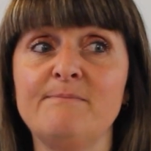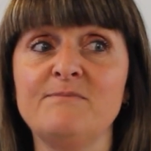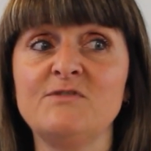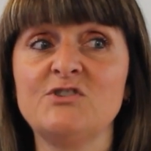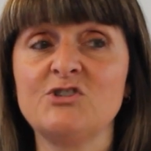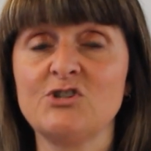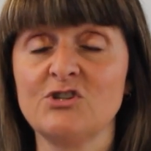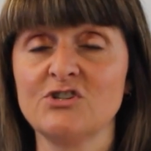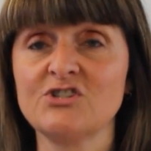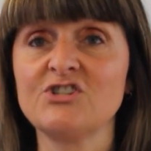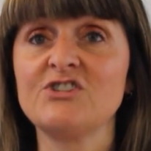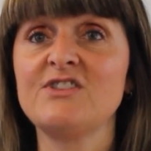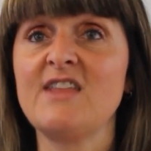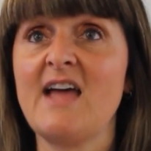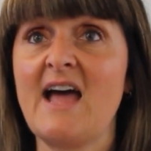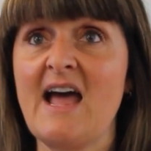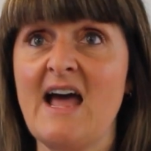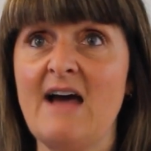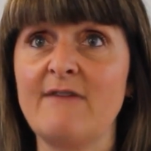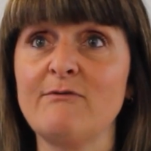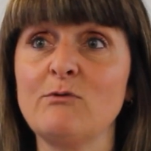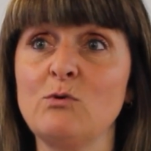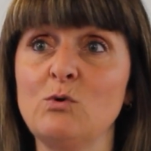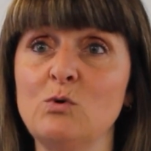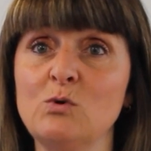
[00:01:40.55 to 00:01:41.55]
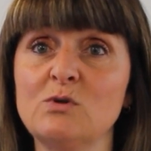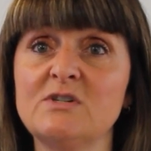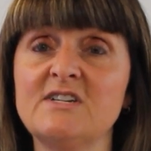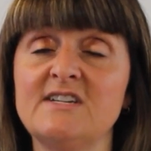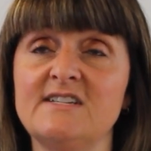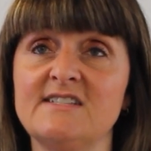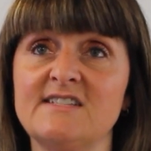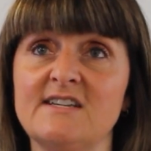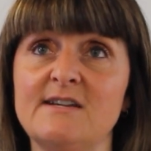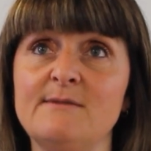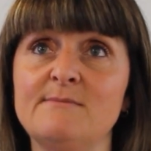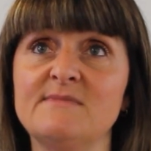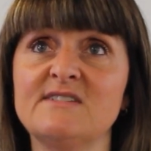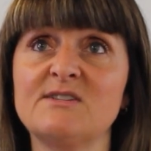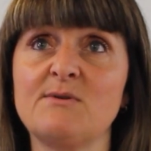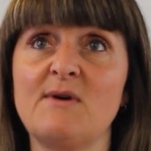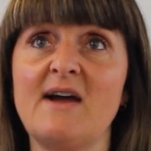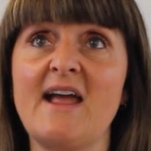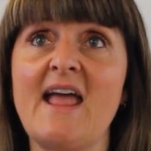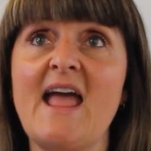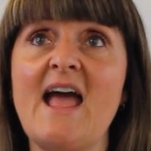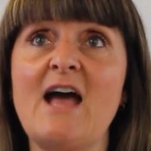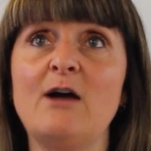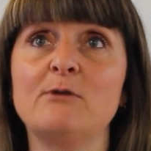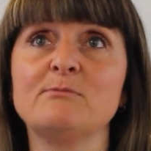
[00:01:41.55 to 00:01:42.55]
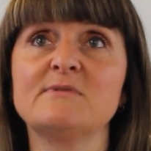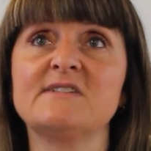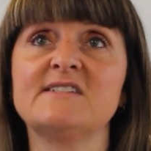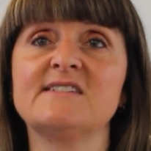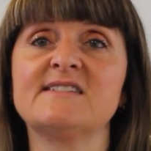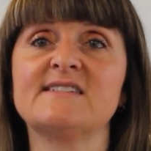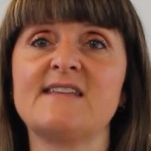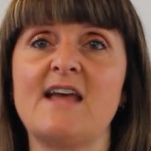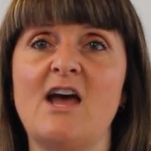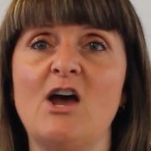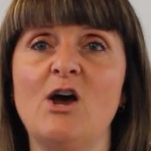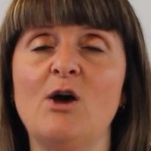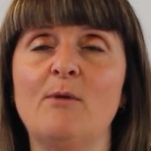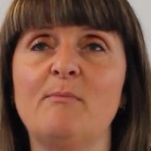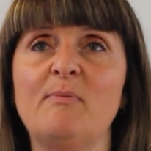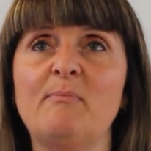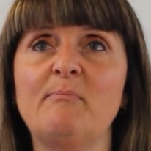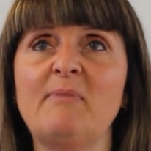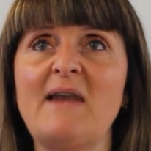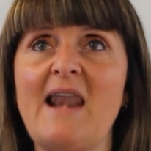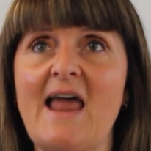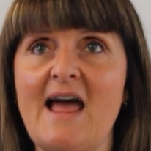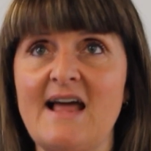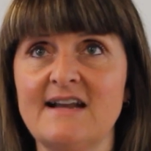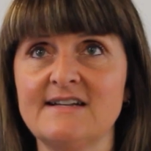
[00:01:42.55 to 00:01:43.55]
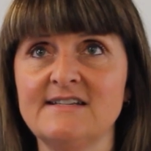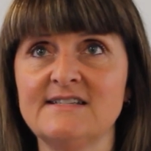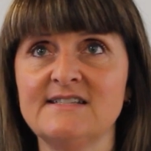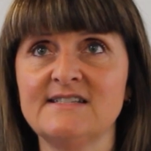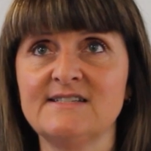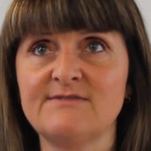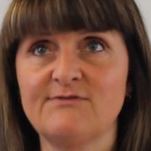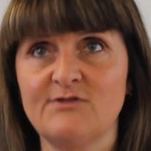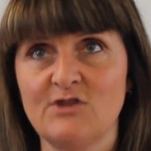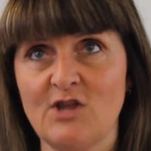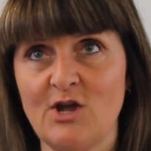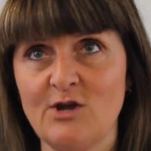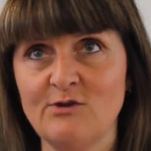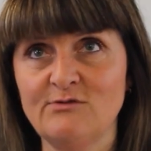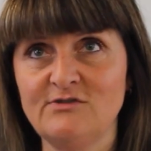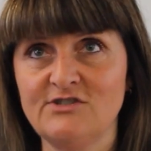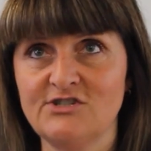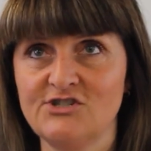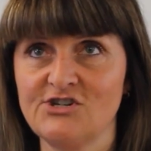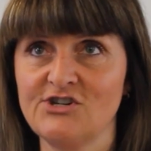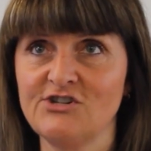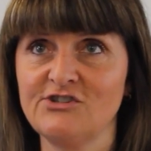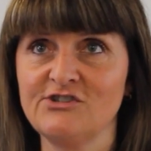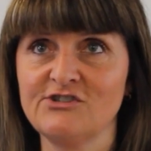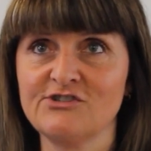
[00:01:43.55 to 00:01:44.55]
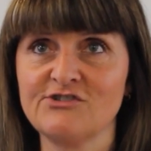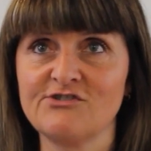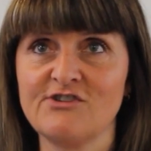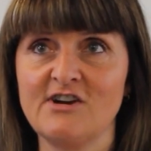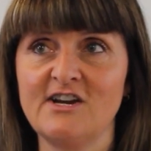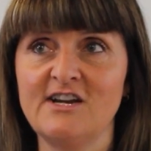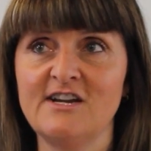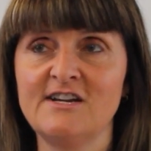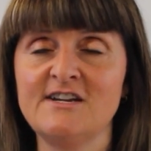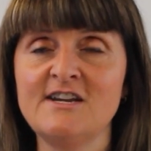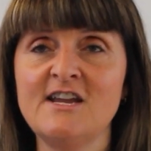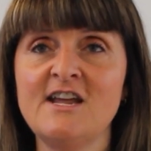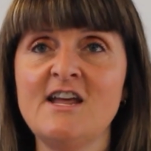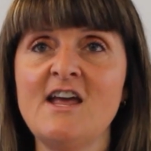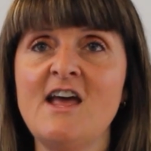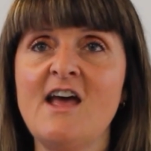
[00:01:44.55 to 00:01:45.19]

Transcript: children that have autism, so I help to set up plans for those children,